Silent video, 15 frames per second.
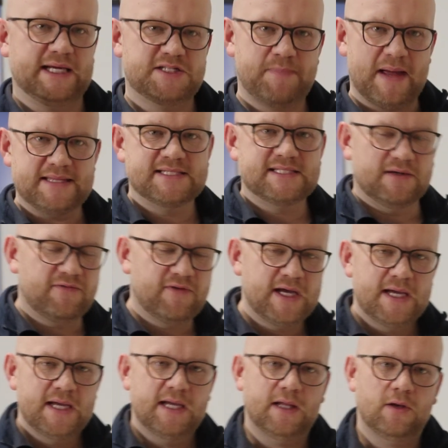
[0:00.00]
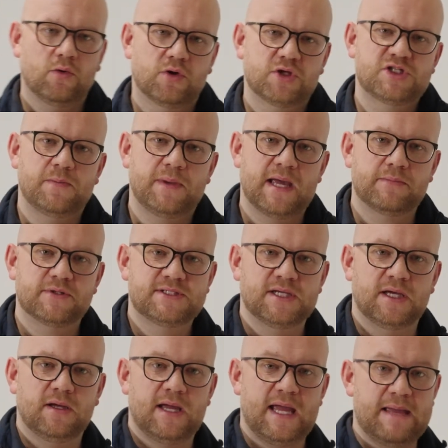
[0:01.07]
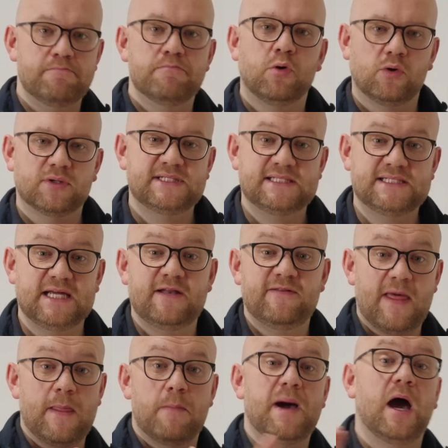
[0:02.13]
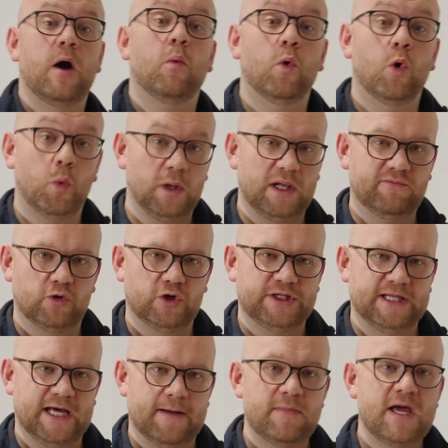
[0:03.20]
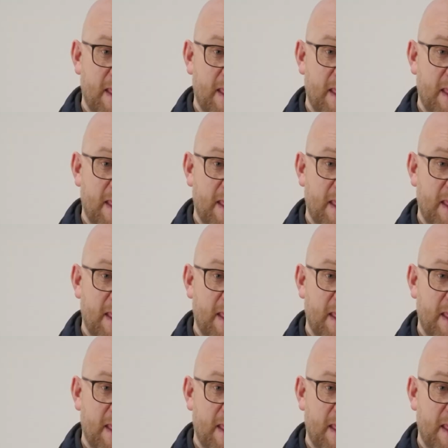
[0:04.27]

expensive, in order to be able to import it in, then the Powerwall will avoid that.